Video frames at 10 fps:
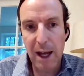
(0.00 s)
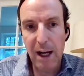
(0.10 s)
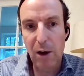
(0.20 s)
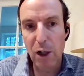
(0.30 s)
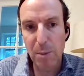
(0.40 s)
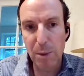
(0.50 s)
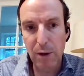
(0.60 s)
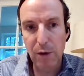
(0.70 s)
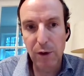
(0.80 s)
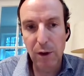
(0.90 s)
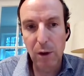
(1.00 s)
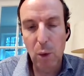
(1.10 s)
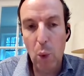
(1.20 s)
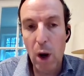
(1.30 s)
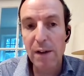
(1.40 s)
that a larger producer
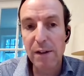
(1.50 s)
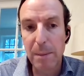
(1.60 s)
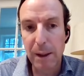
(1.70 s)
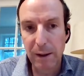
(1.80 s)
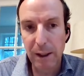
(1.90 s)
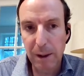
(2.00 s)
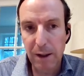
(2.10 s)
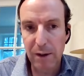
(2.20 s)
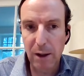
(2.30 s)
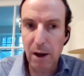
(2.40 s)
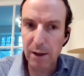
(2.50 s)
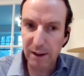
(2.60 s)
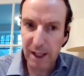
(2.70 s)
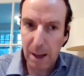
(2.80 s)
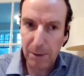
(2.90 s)
wants to build it because their
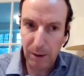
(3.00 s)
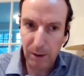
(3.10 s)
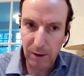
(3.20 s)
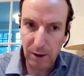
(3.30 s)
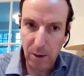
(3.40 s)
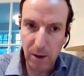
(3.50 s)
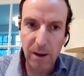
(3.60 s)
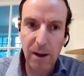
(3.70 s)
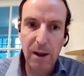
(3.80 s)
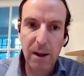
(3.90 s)
cost of capital is lower